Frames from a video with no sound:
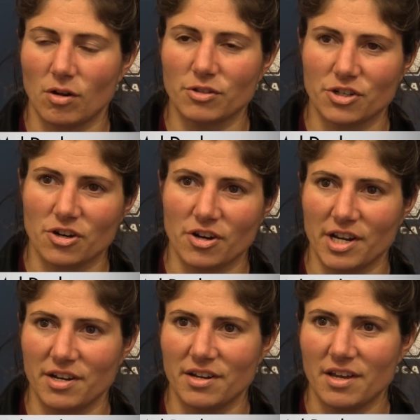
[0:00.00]
culture
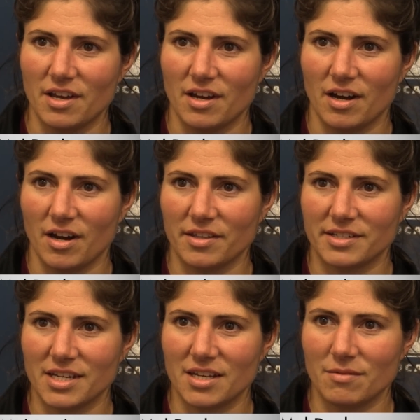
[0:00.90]
and the
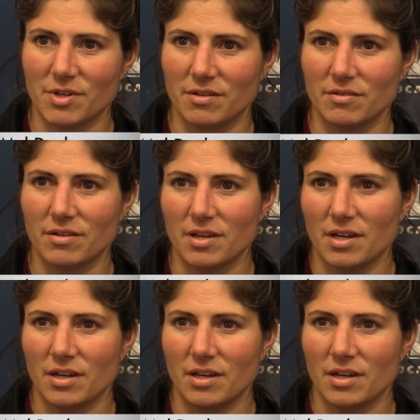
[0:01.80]
team, and